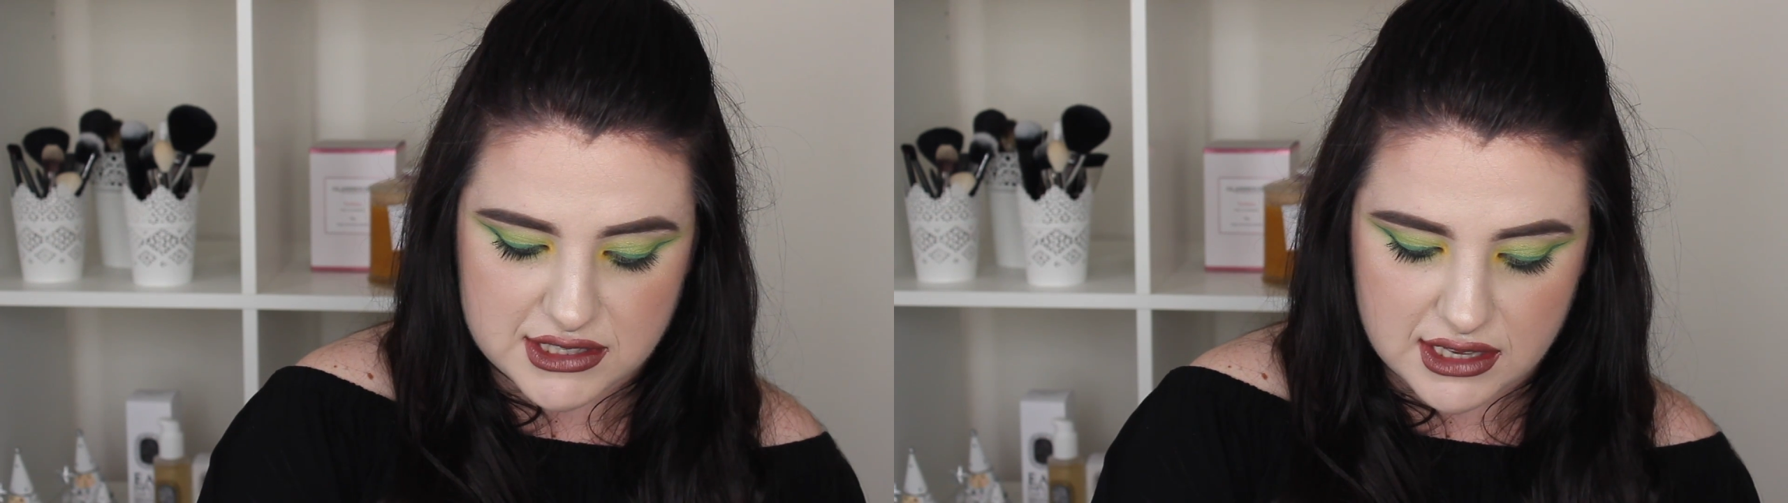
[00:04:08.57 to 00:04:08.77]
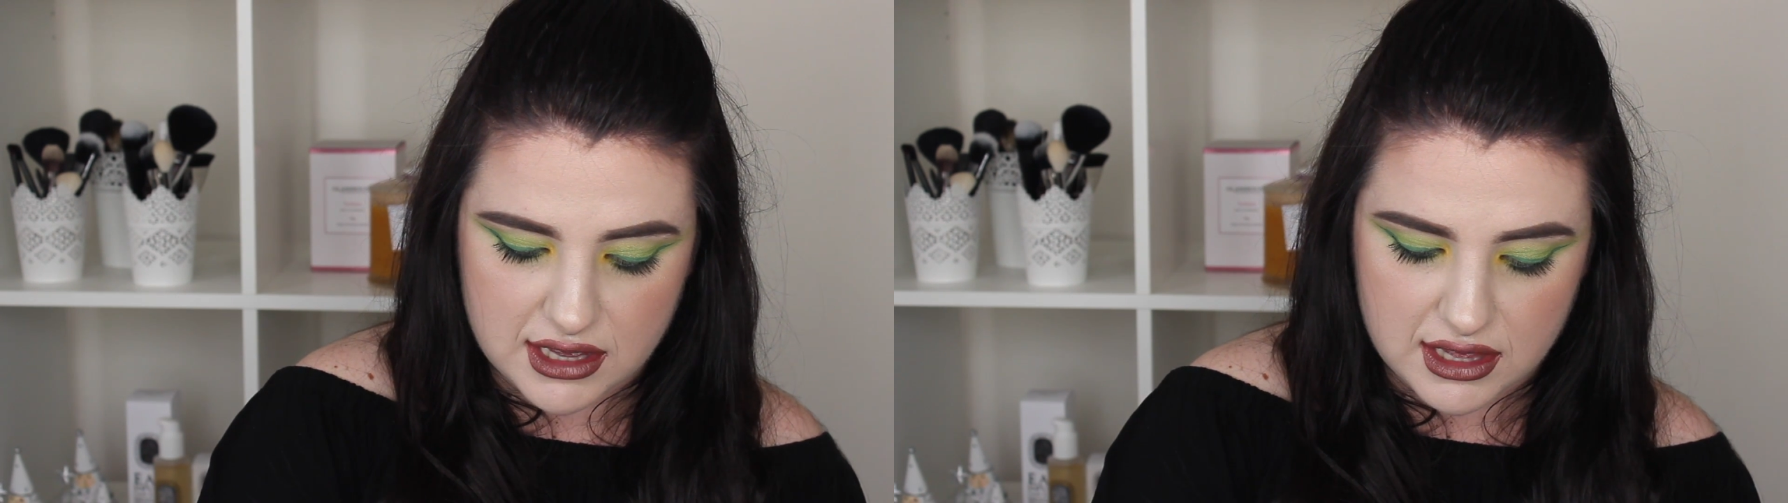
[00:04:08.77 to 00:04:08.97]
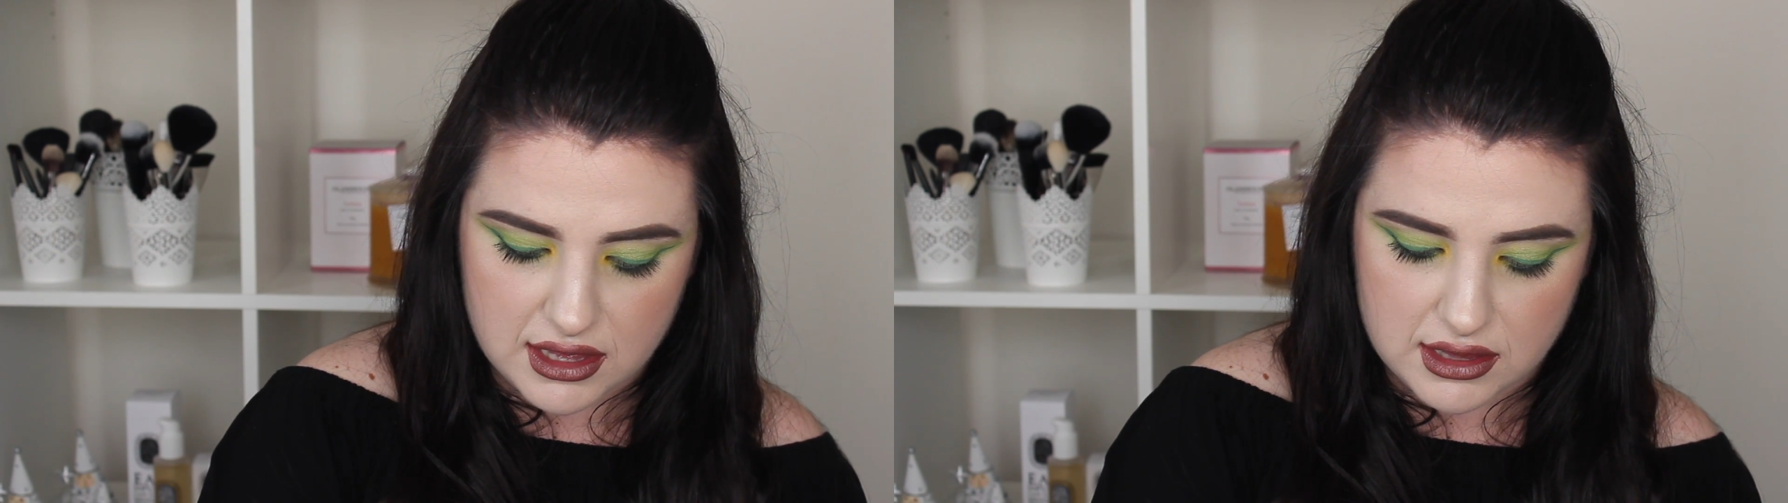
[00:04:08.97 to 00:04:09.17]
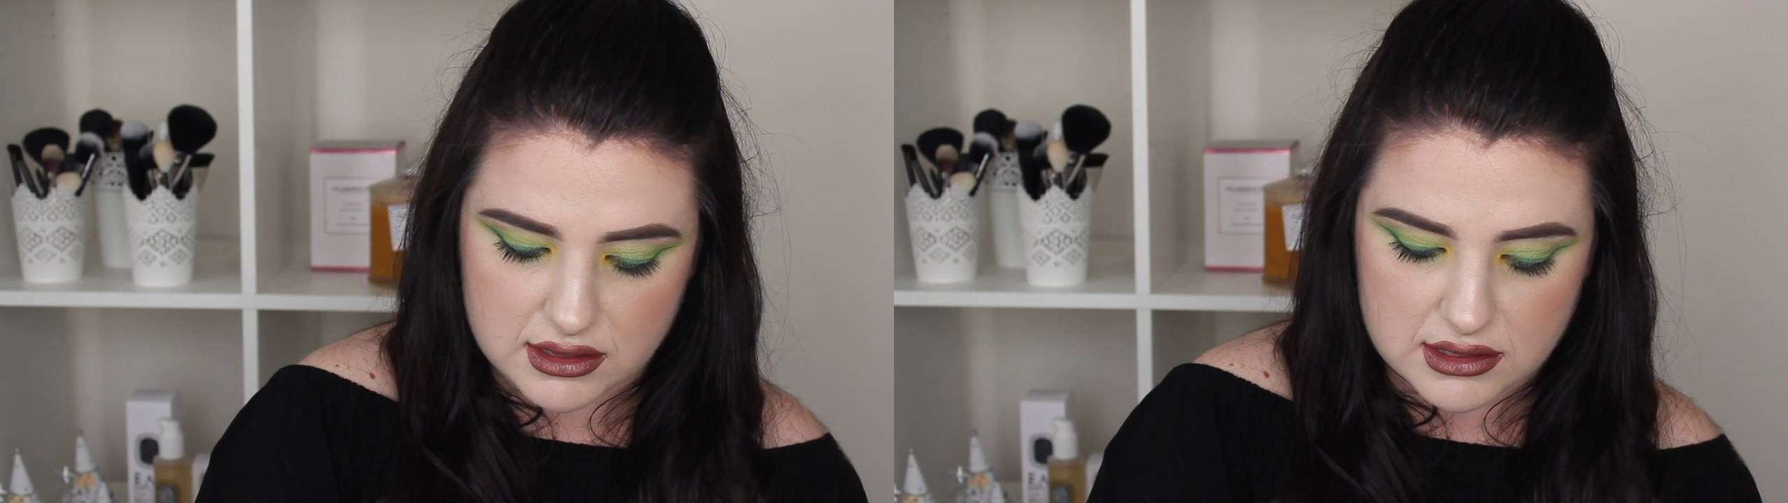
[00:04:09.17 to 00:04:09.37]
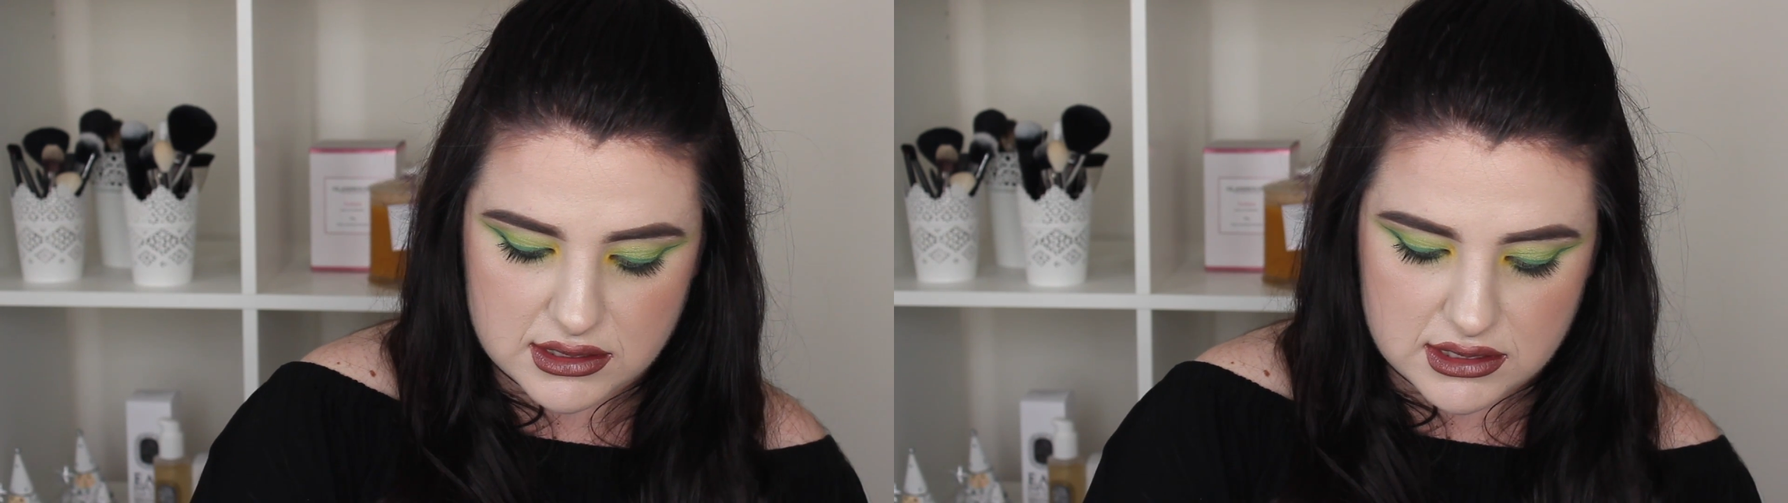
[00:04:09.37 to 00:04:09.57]

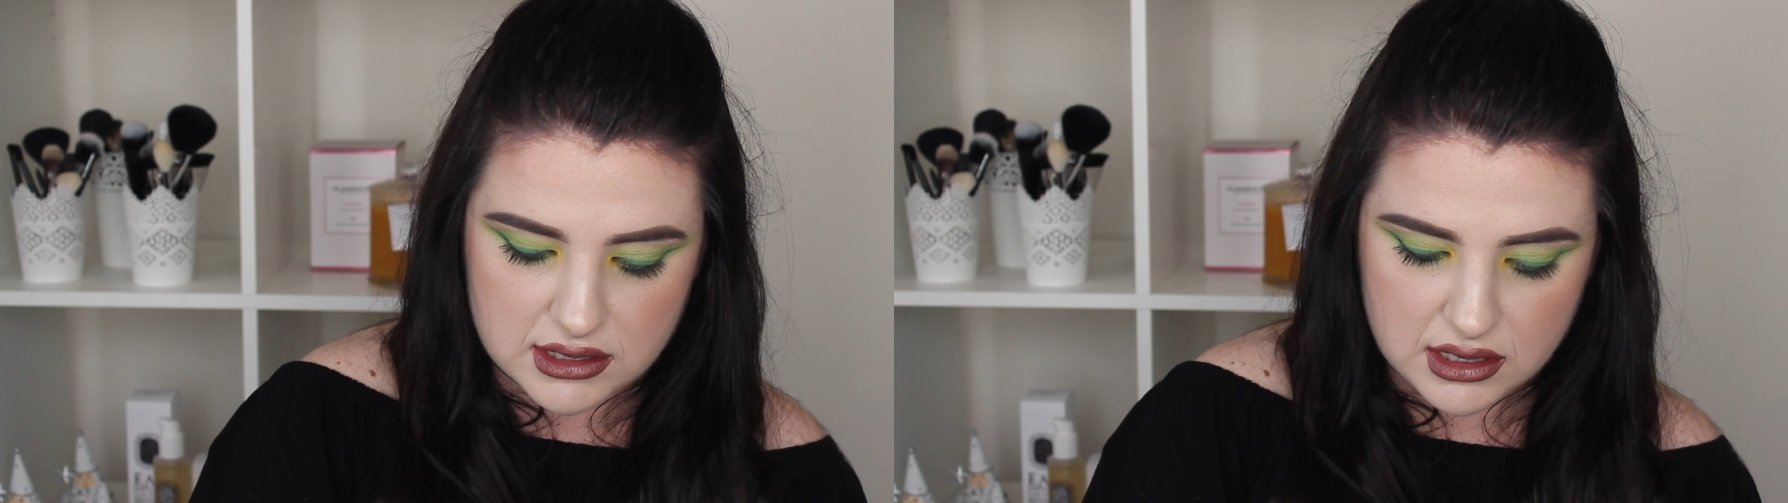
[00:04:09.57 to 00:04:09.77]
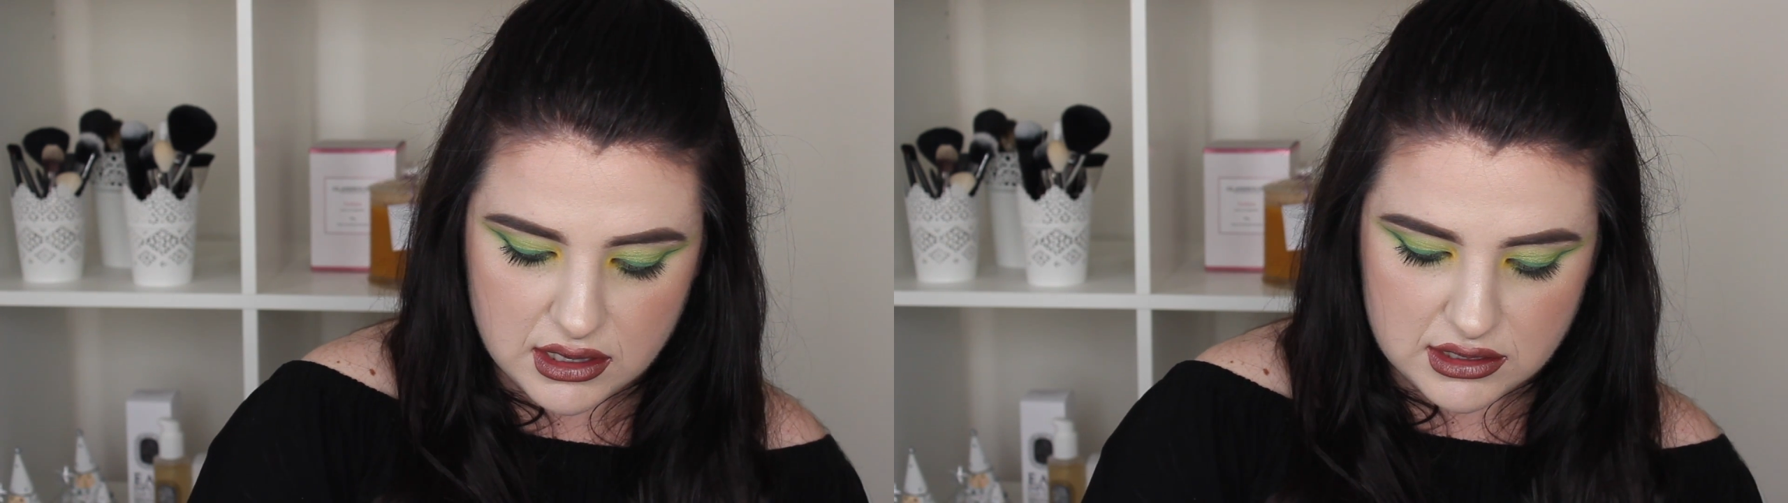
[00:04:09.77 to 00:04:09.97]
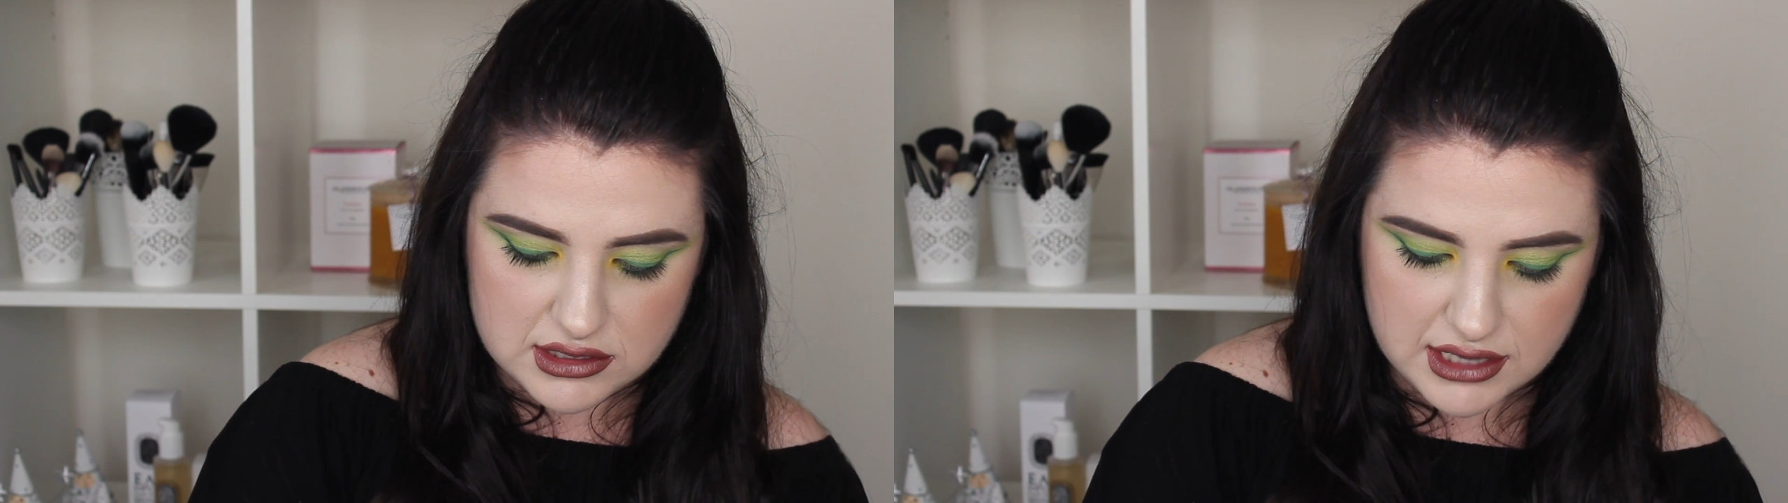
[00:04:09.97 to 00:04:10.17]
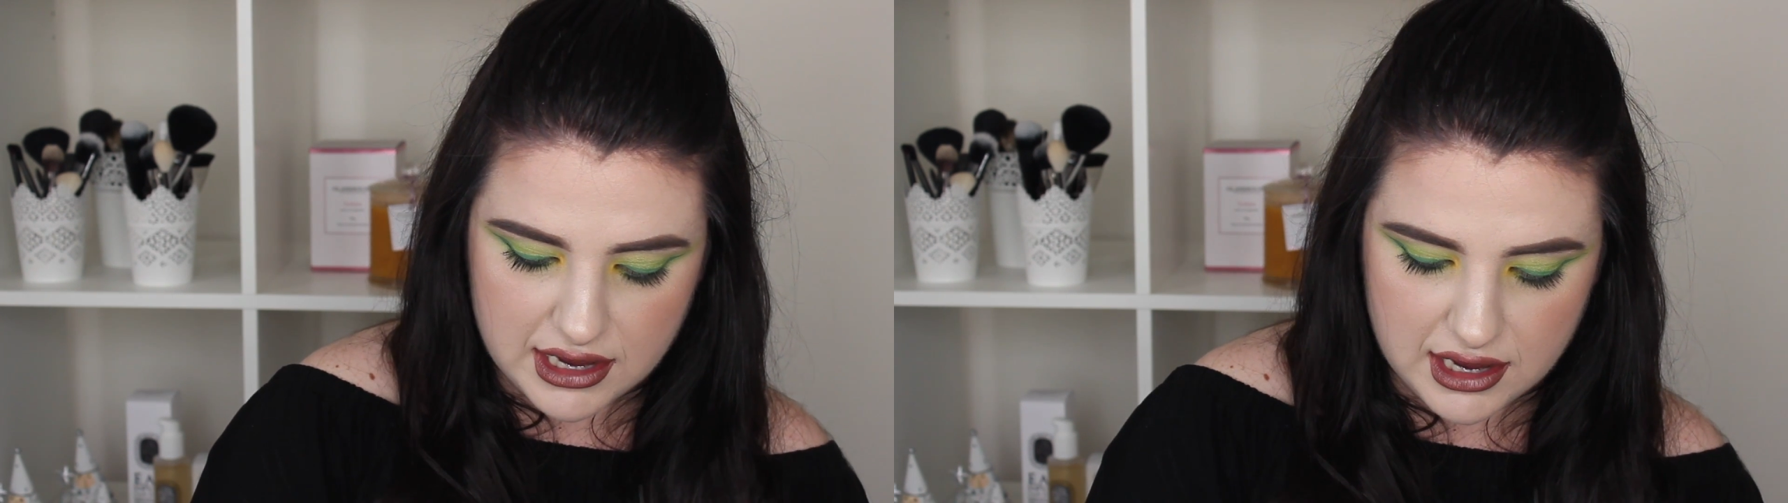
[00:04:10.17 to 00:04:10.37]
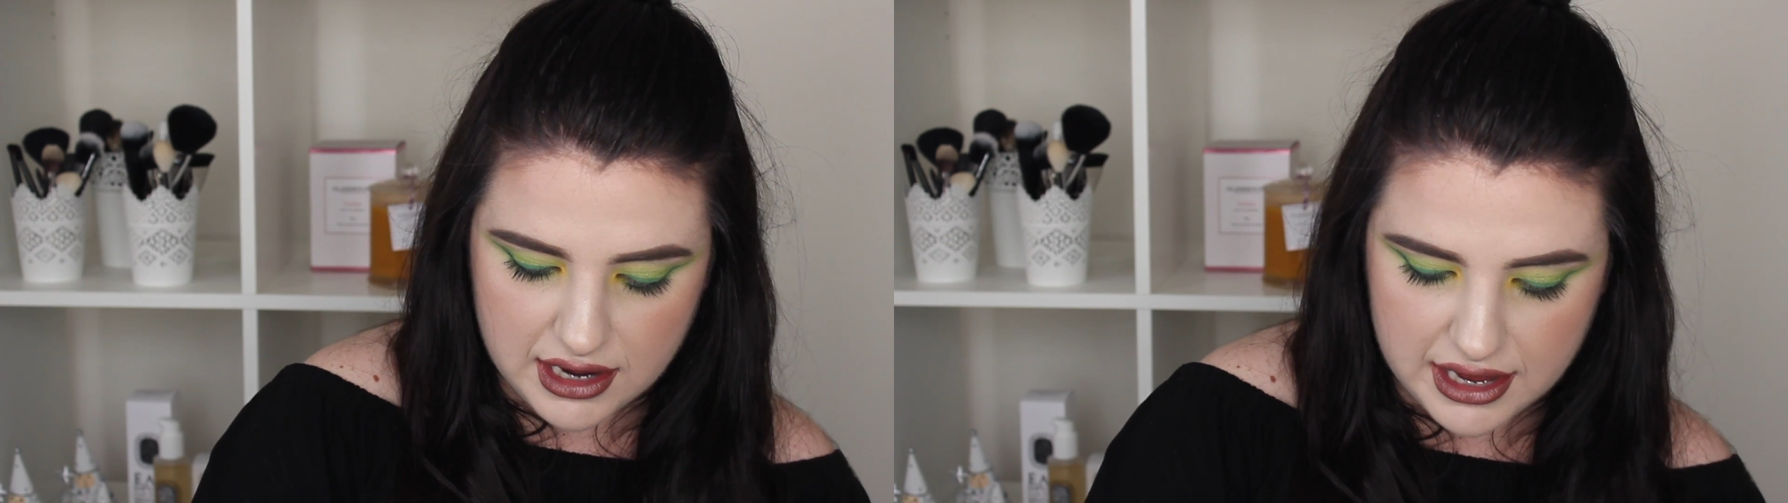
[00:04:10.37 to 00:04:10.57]
seconds,
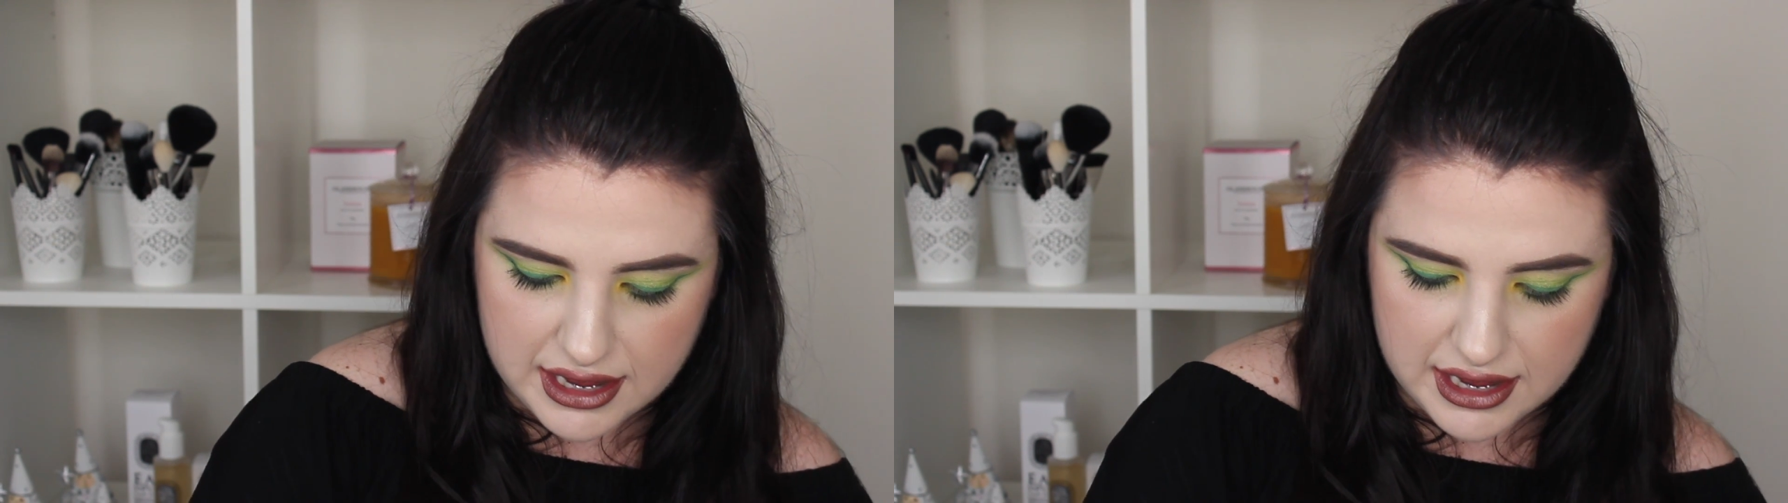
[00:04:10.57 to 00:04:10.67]
take it